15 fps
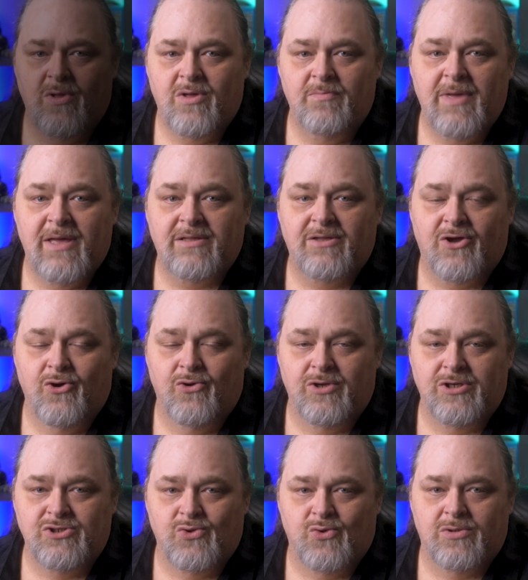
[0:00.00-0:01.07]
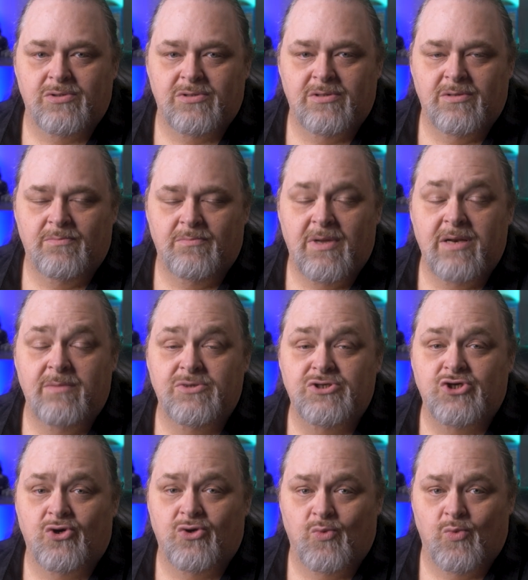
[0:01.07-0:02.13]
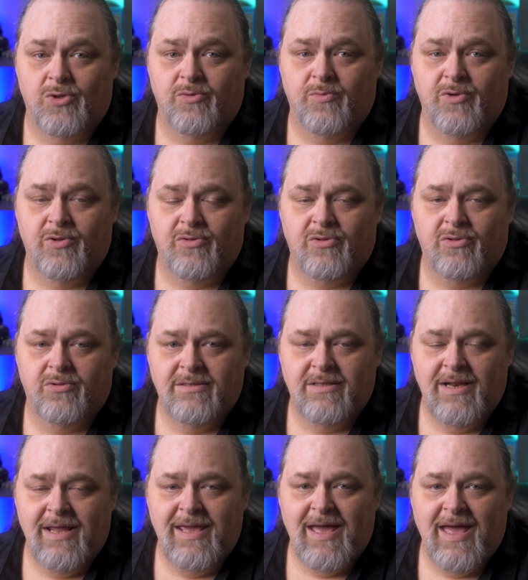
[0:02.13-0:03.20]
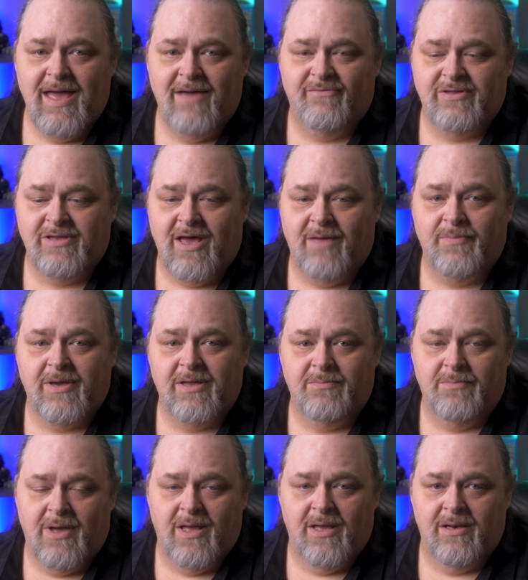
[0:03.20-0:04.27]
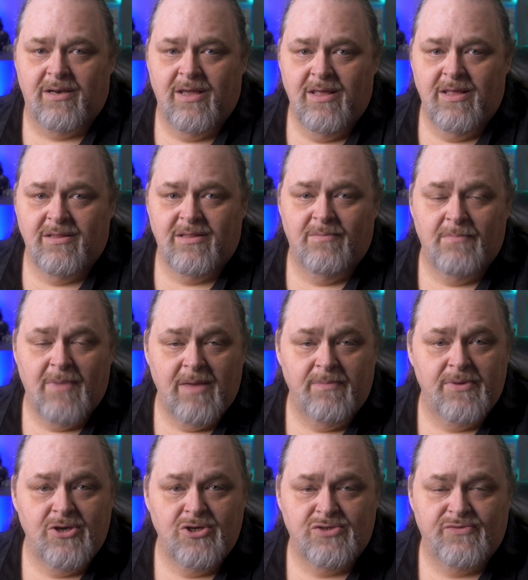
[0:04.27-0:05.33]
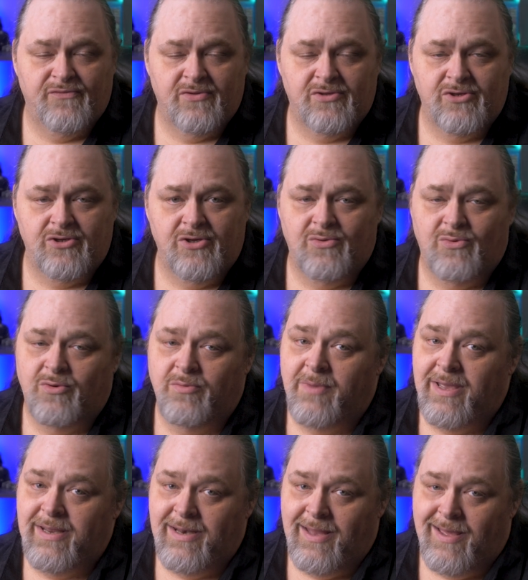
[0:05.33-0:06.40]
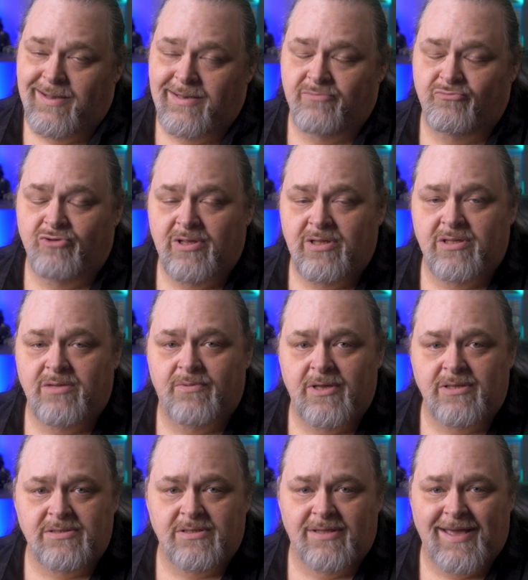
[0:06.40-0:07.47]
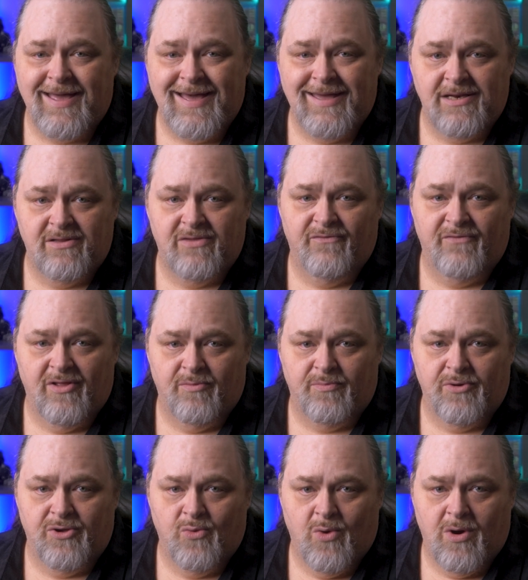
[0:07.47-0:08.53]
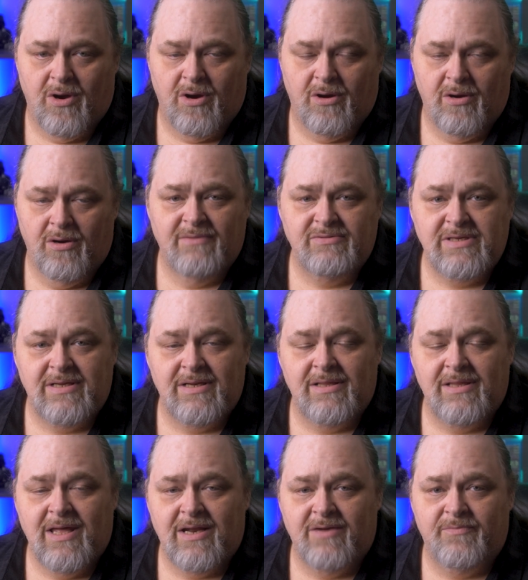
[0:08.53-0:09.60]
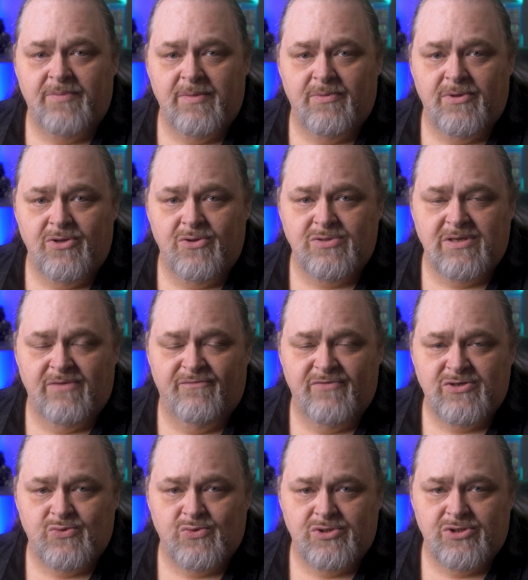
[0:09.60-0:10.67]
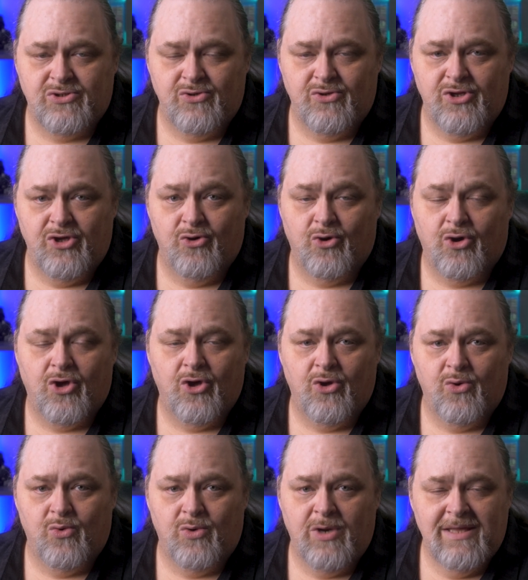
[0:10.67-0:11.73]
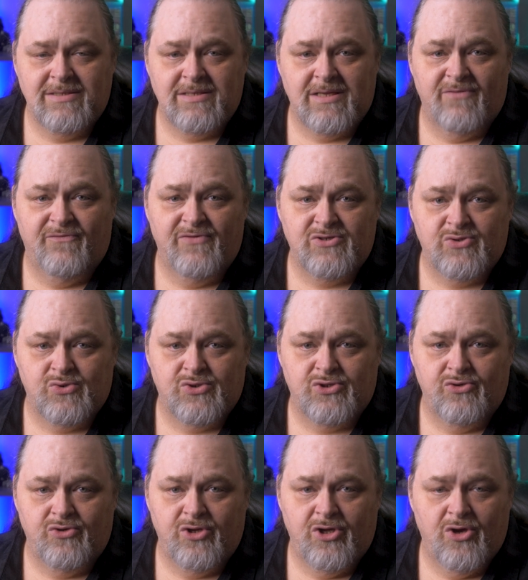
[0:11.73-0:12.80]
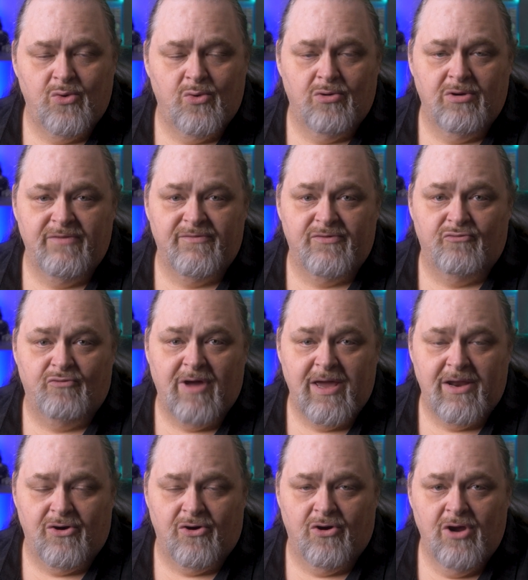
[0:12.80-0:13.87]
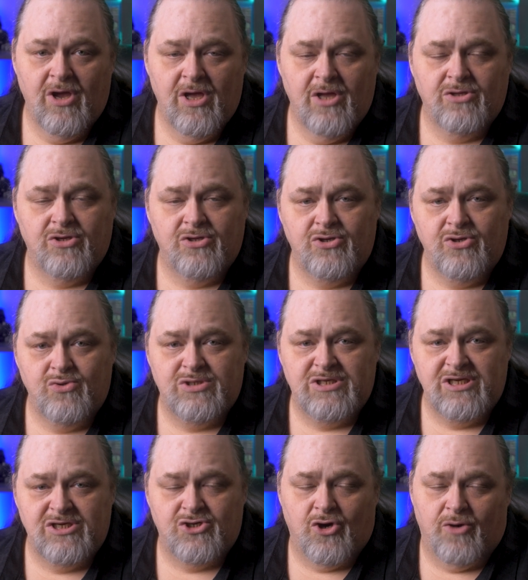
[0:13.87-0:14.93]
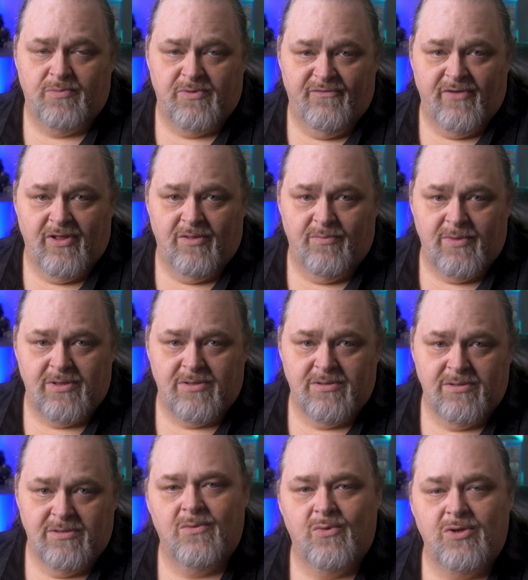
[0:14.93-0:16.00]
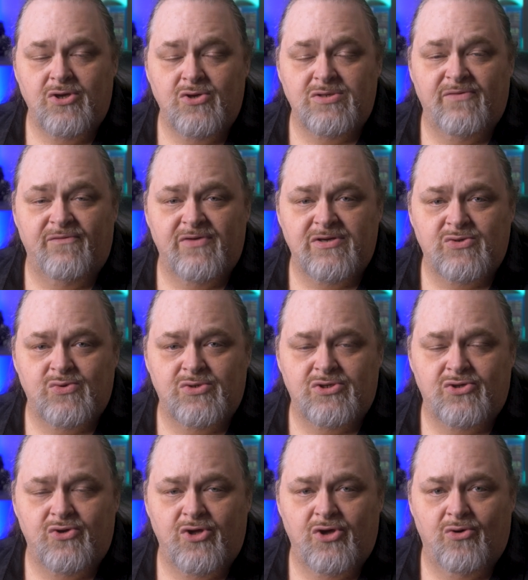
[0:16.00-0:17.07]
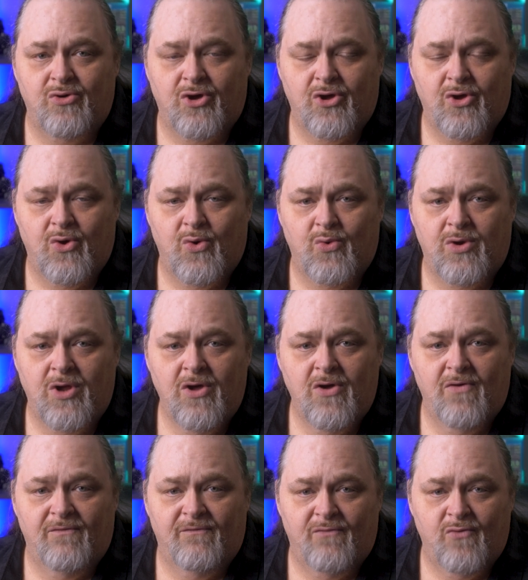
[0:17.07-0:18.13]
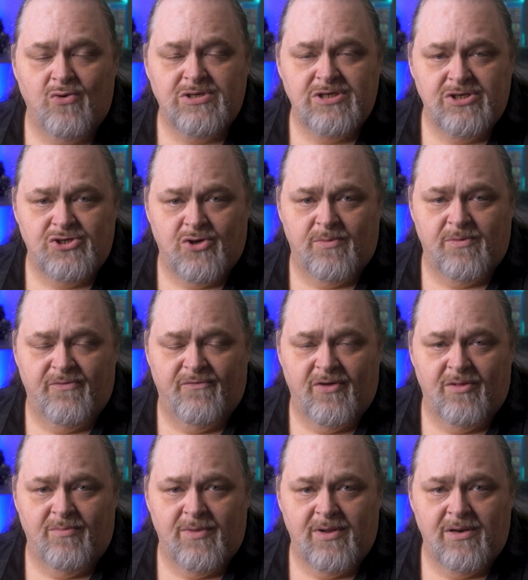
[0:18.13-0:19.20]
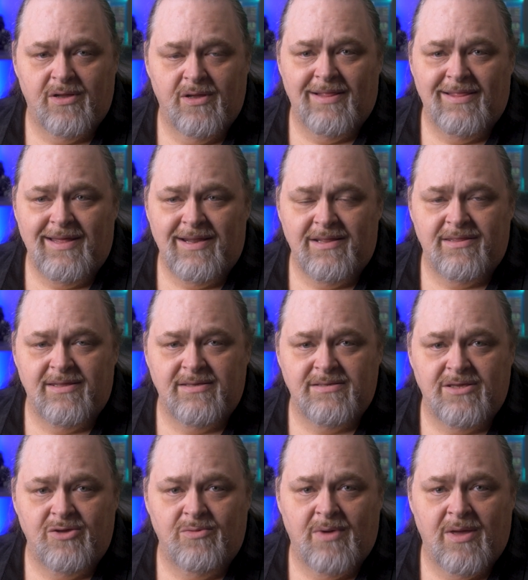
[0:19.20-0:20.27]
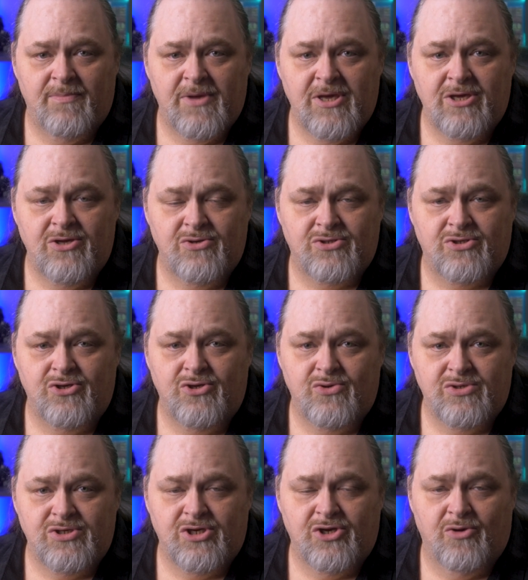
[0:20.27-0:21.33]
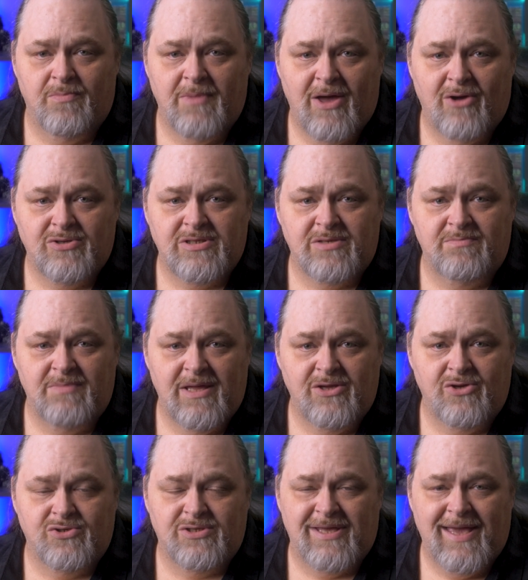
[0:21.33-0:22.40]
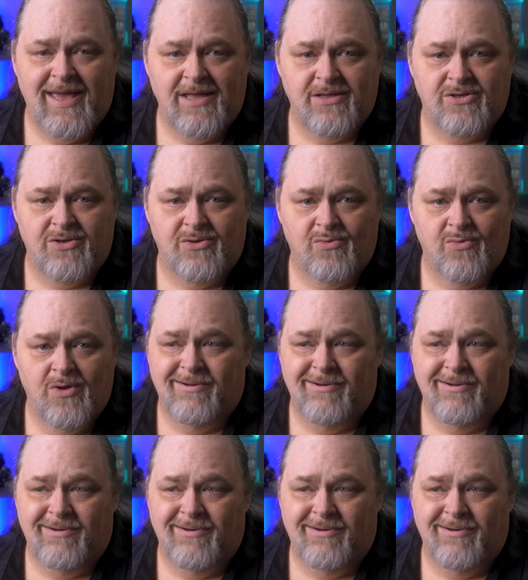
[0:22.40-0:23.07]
Welcome back to Coding Shorts. My name is Shawn Wildermuth. Today I have a topic in mind that might be useful to you or might not. It really depends on the kind of developer you are. I've seen a lot of people using Visual Studio Code instead of Visual Studio or even Rider to do C-sharp development. When using Visual Studio Code for C Sharp development, a lot of things that you might be used to using your mouse and menus to get to